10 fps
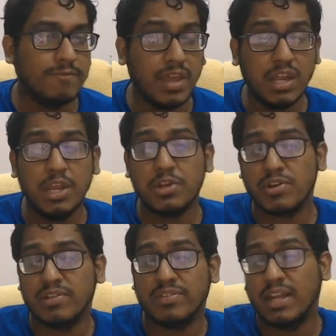
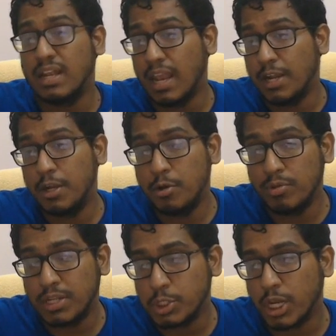variations that led to
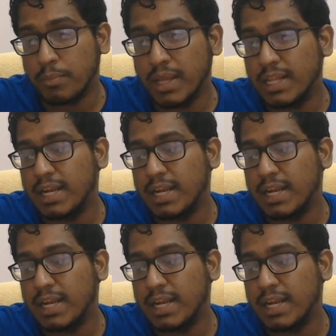the checkmate